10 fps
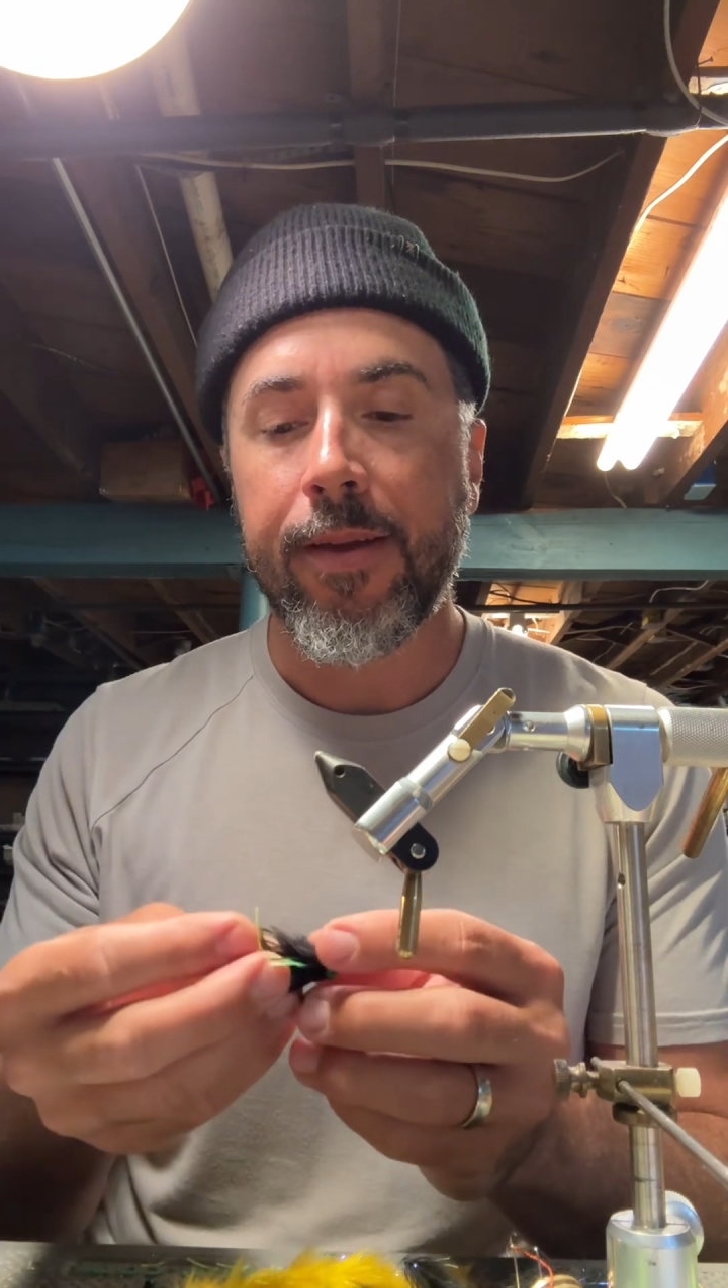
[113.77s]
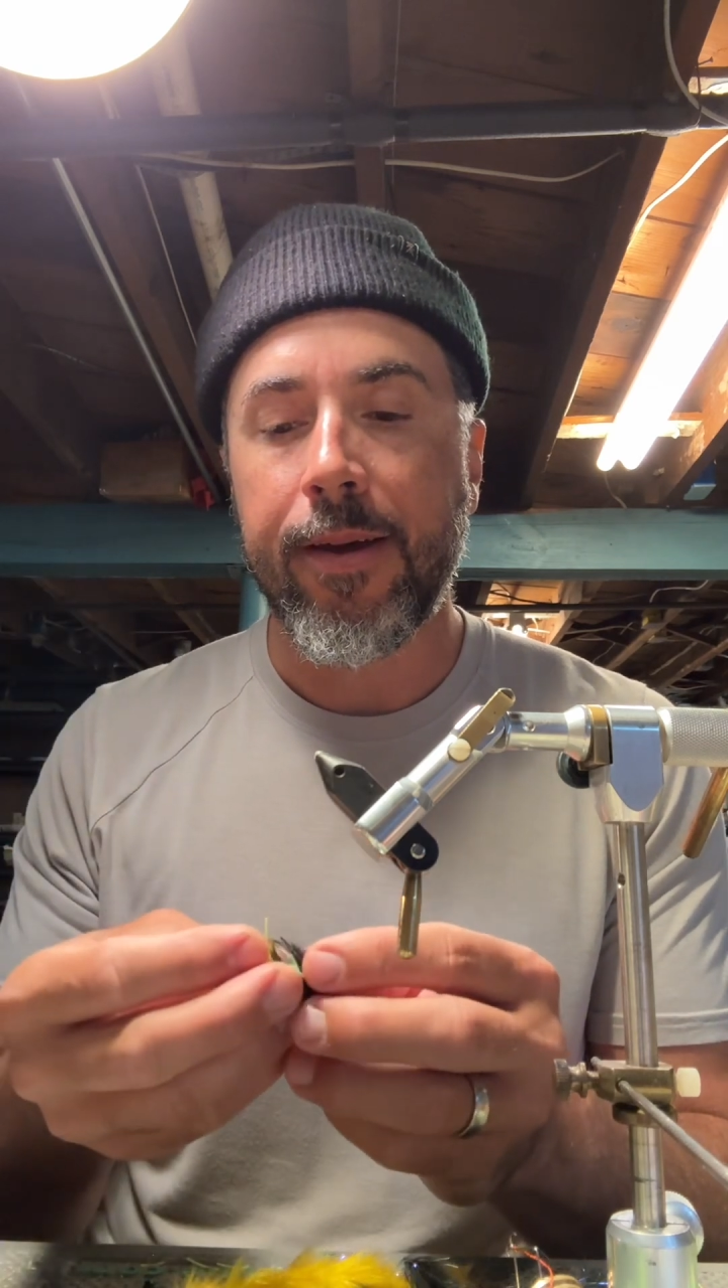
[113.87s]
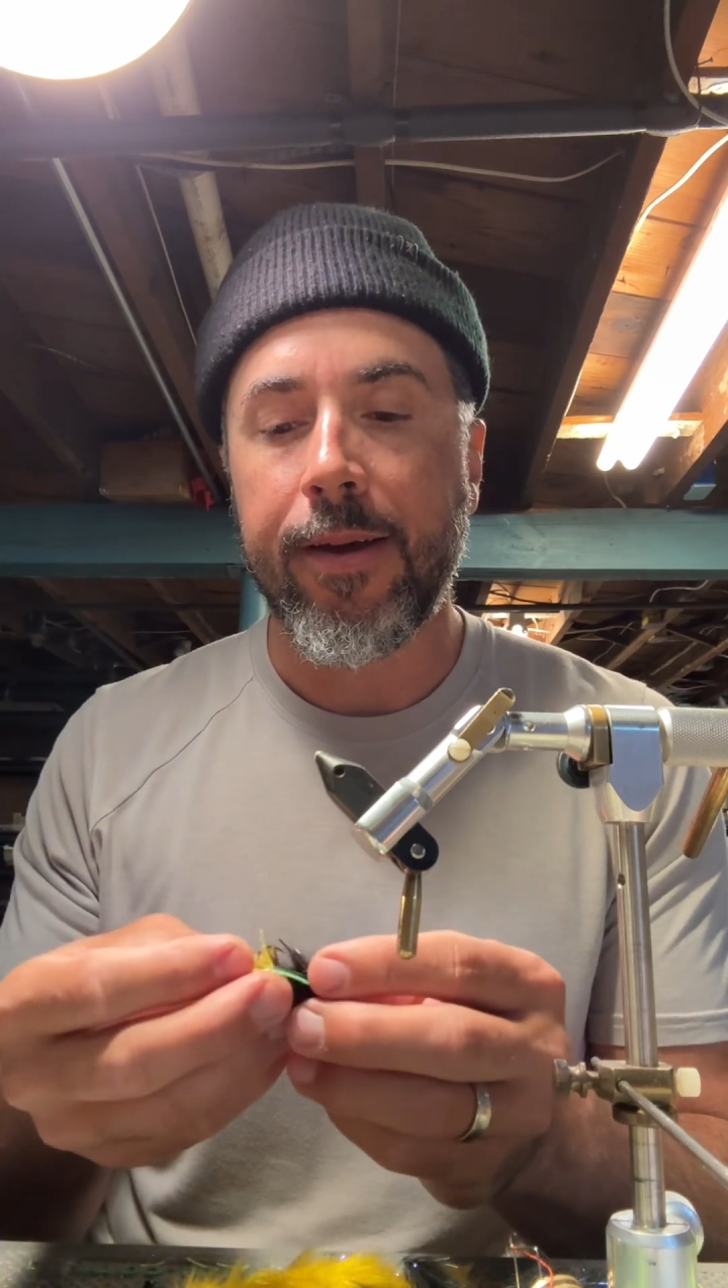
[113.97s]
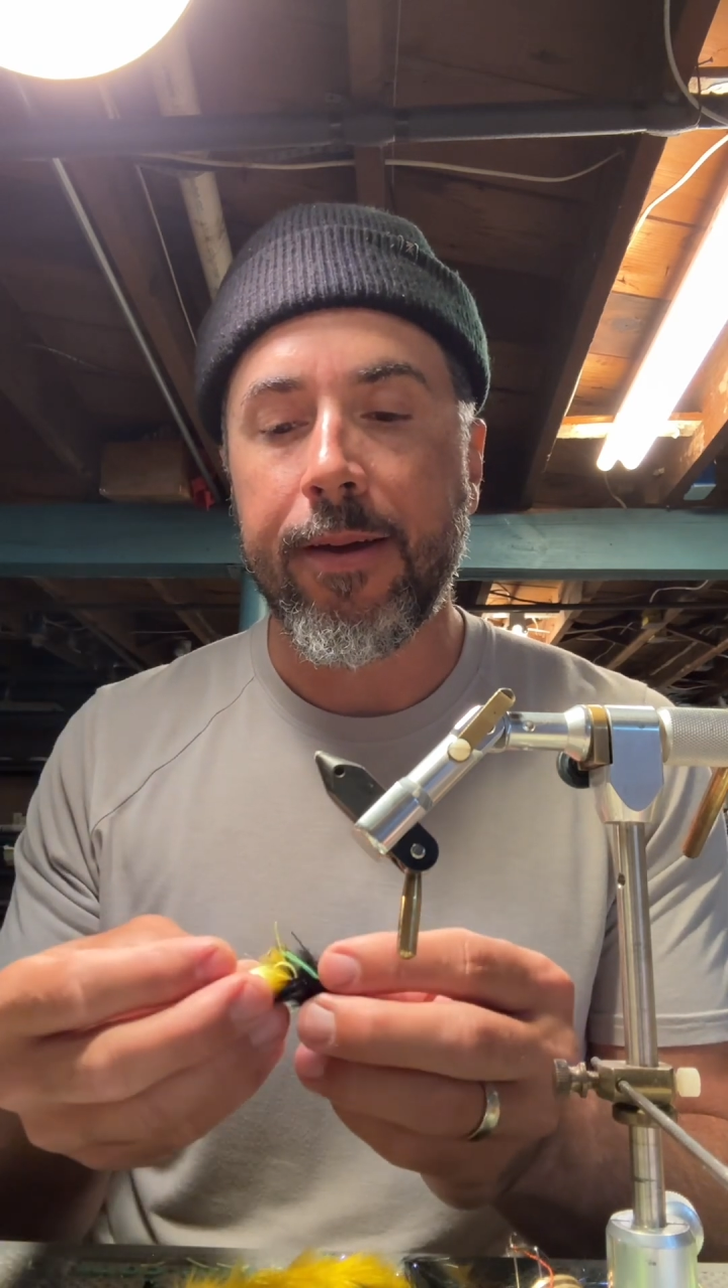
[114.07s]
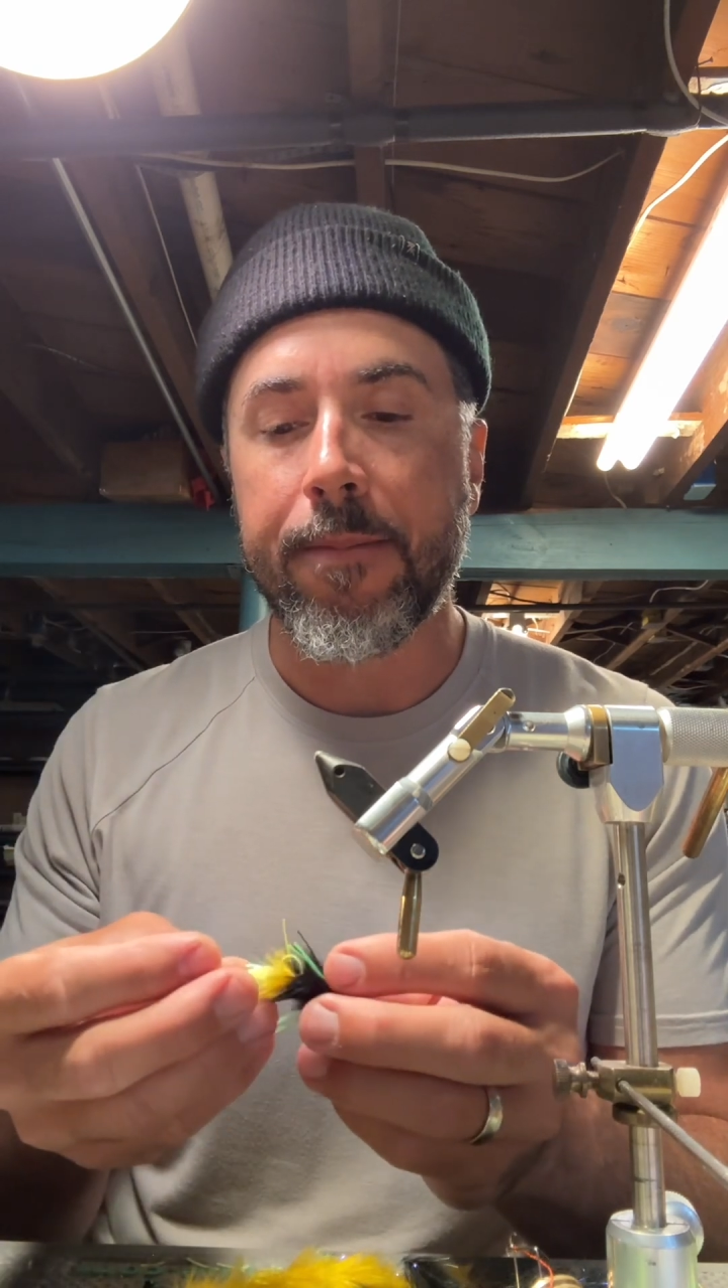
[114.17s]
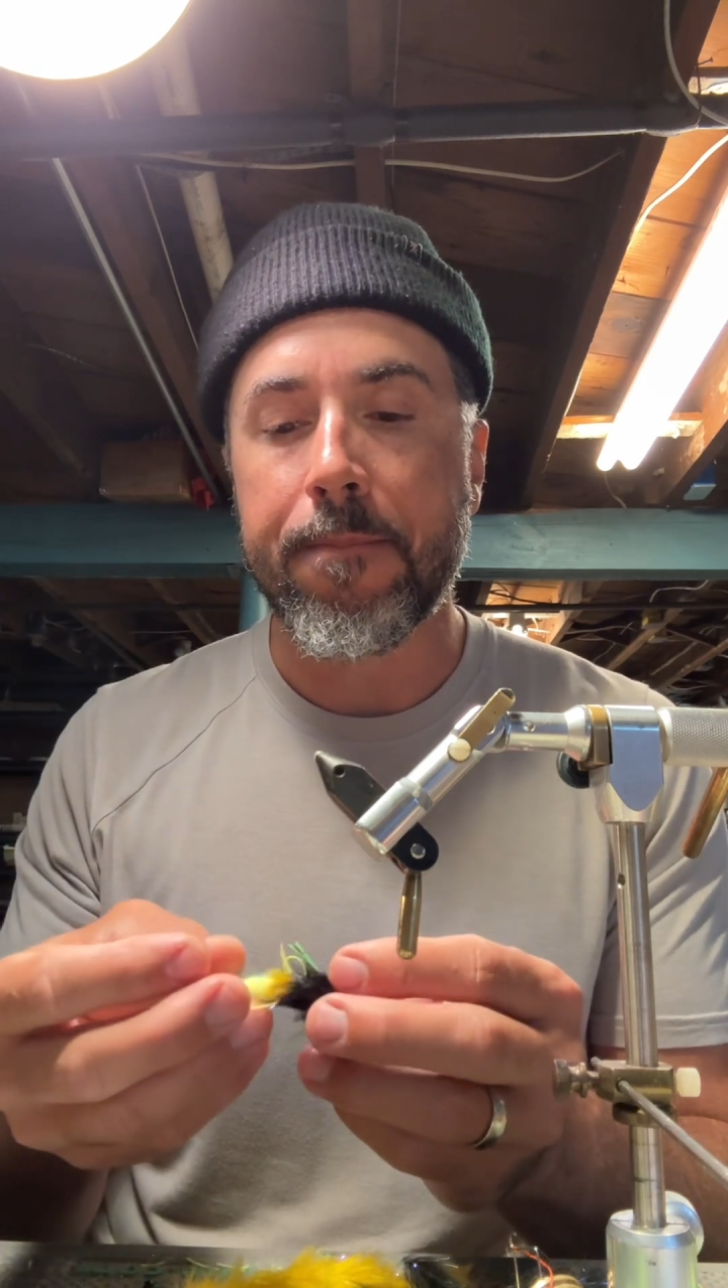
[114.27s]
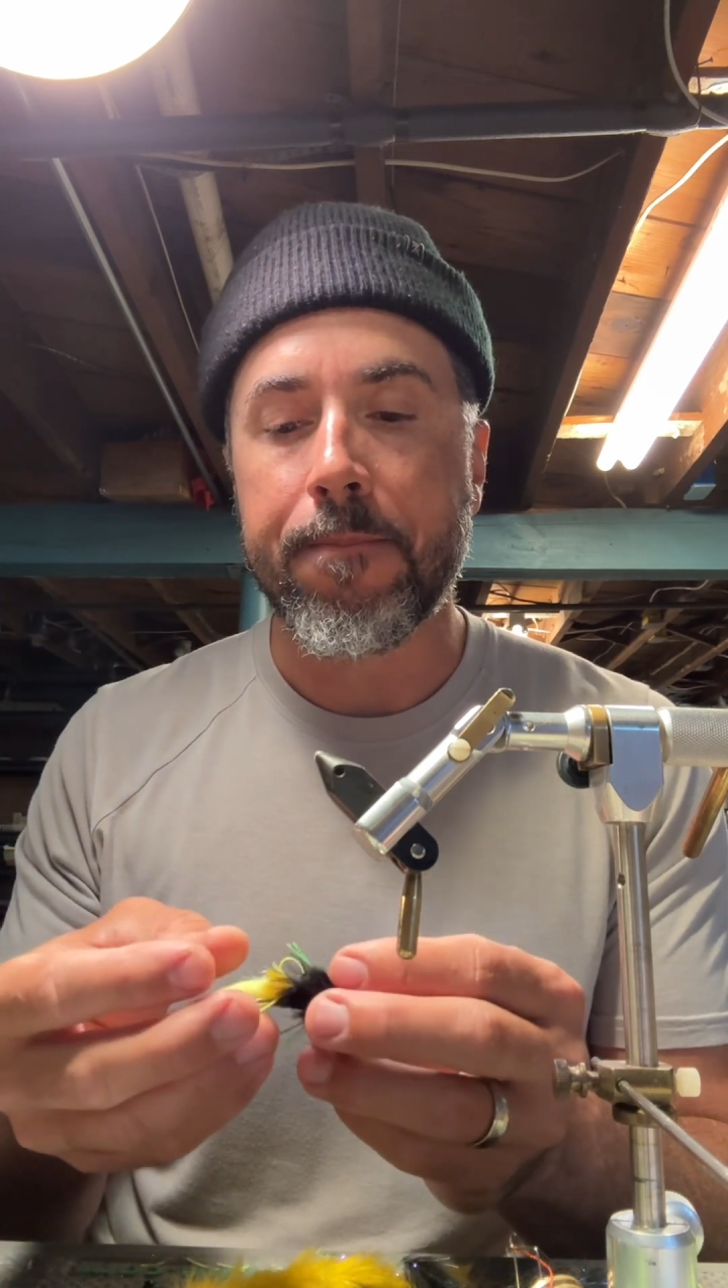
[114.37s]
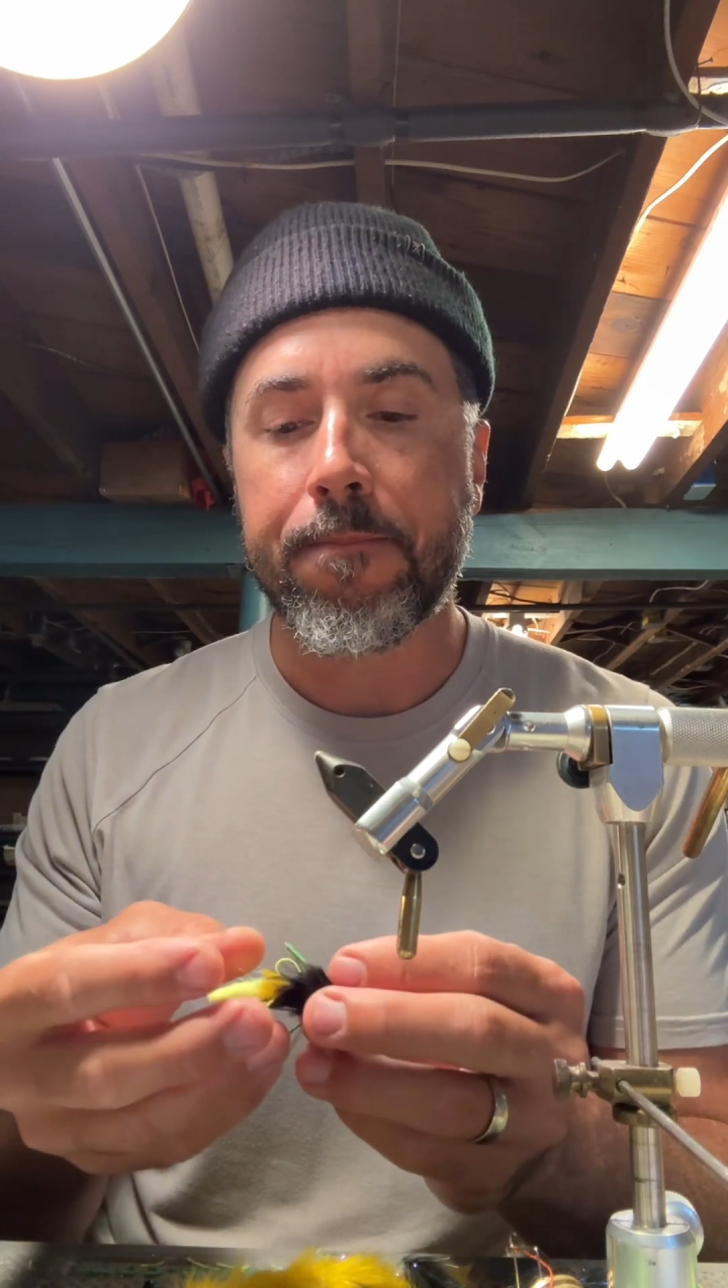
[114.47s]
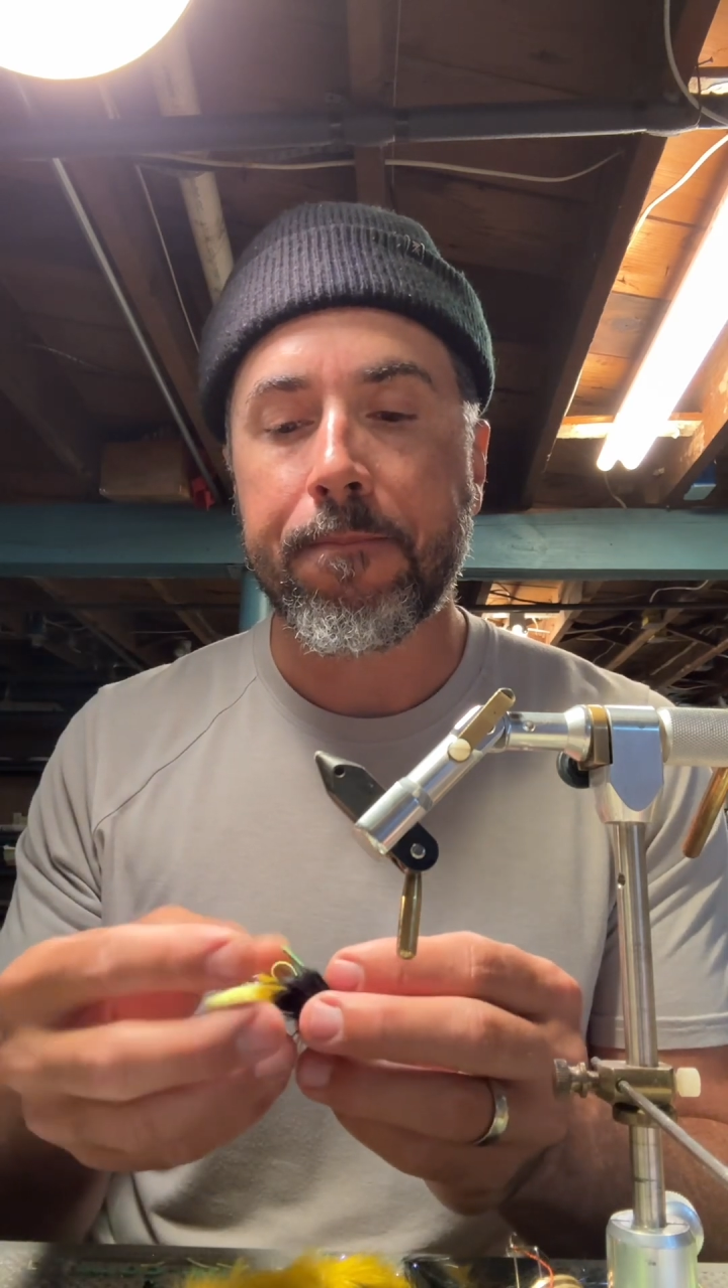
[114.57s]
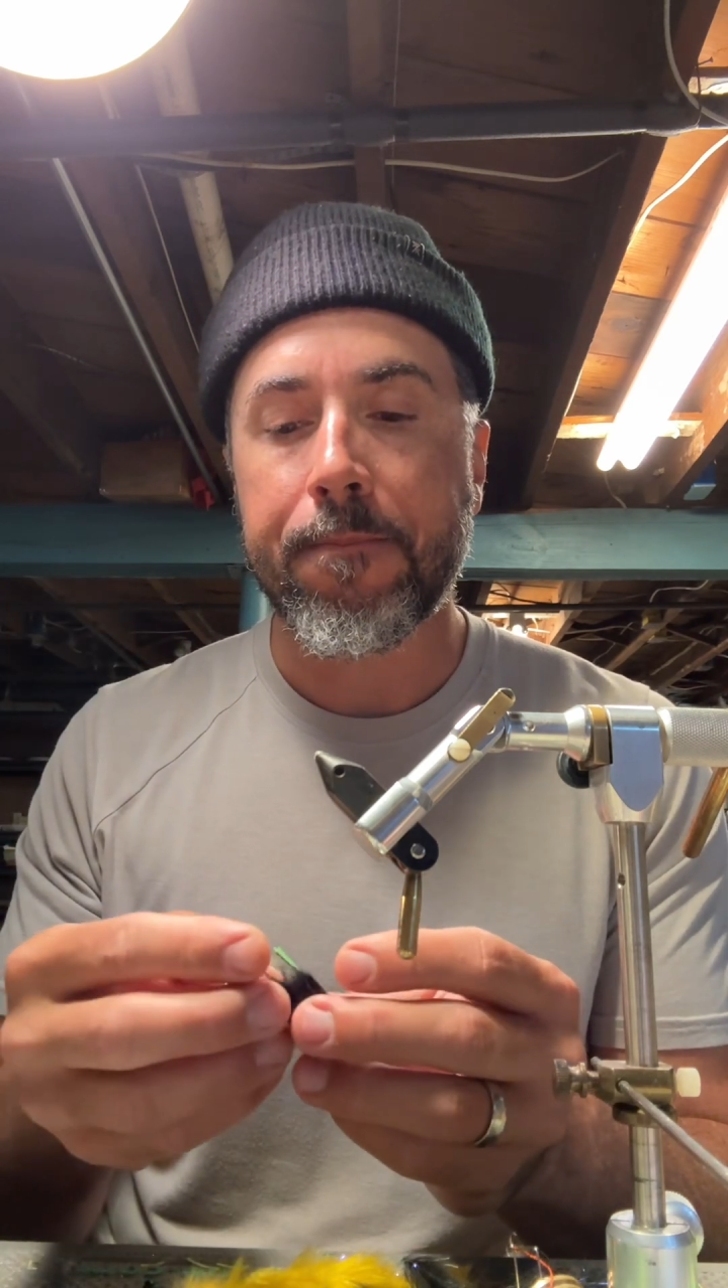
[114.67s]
It